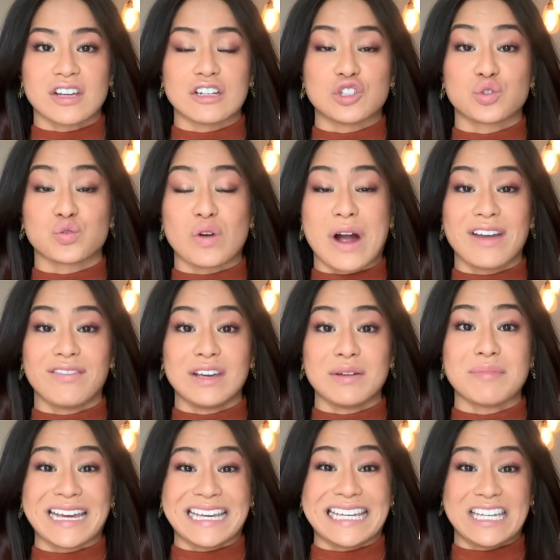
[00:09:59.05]
on driving
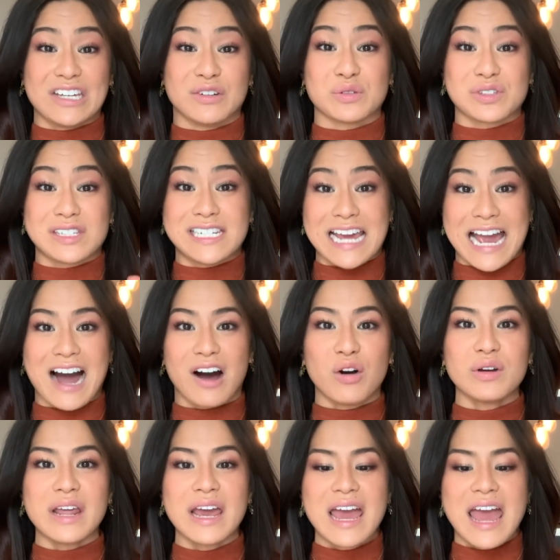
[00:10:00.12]
my heels down